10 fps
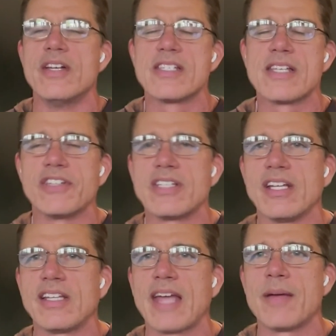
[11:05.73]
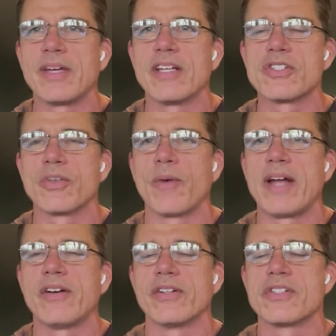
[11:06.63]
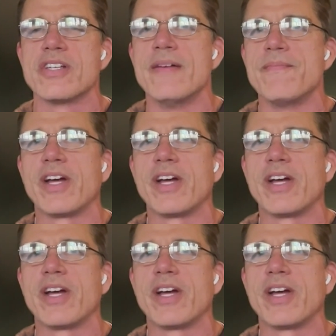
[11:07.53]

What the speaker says: 17th game against the Raiders,